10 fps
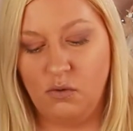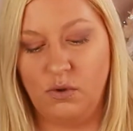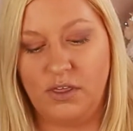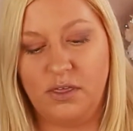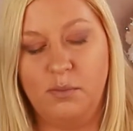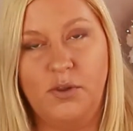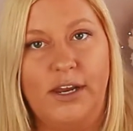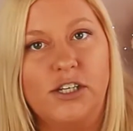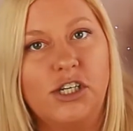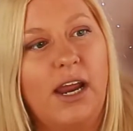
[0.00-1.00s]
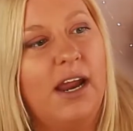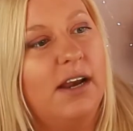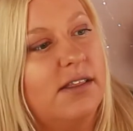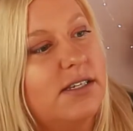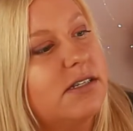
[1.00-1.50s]
with the bleach,
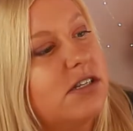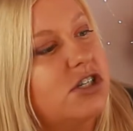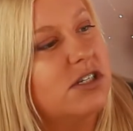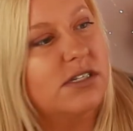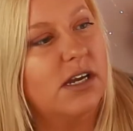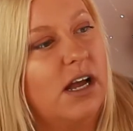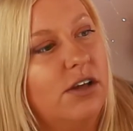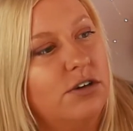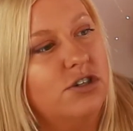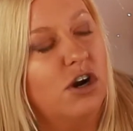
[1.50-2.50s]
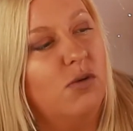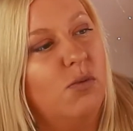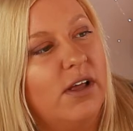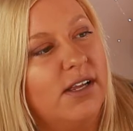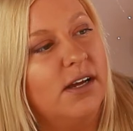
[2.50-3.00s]
and this is just the Color Charm
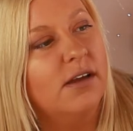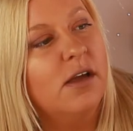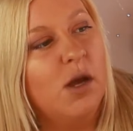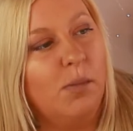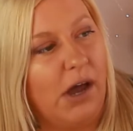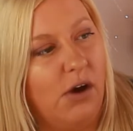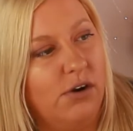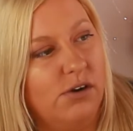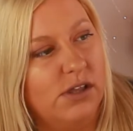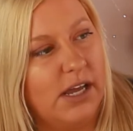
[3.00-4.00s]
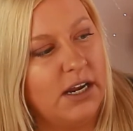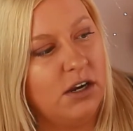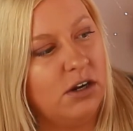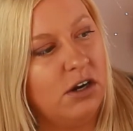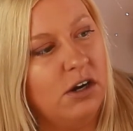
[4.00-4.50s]
Wella powder
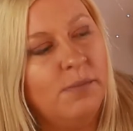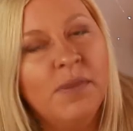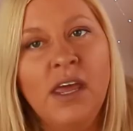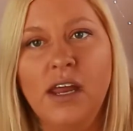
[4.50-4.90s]
lightener,